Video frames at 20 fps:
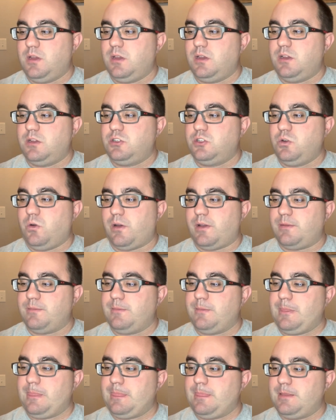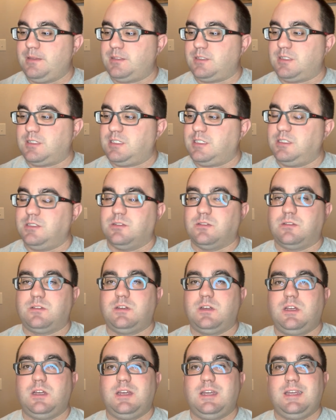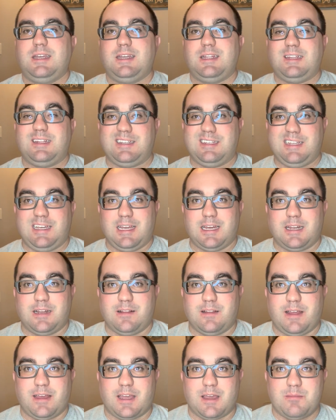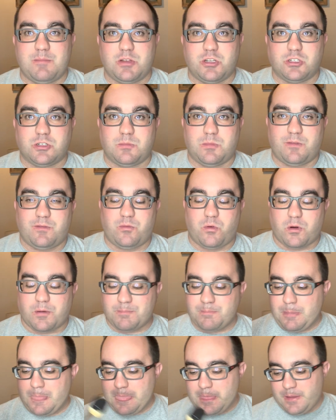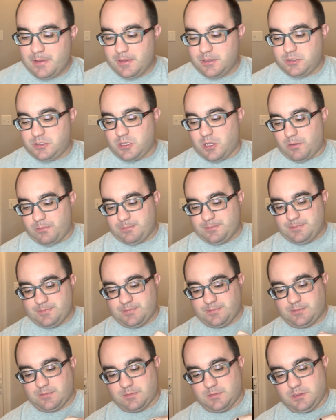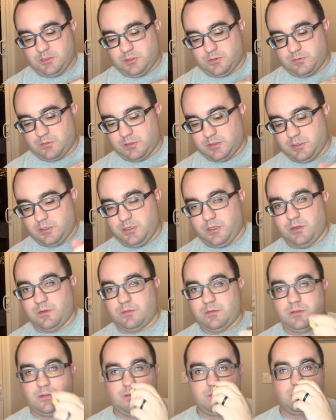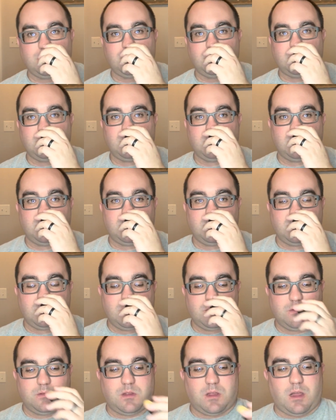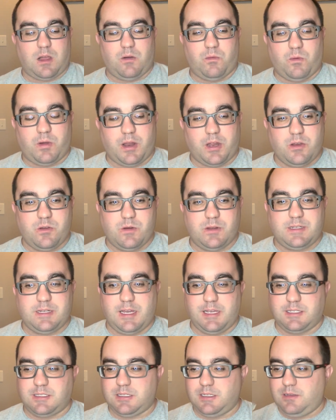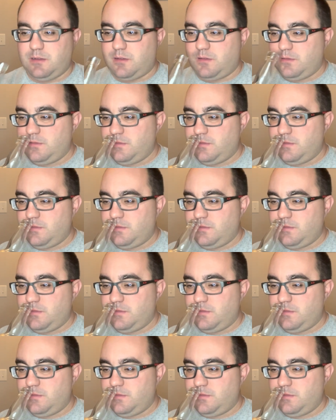Enjoy. It's distilled in Indiana, like I mentioned before. So, here's what we're going to do. When I do a tasting,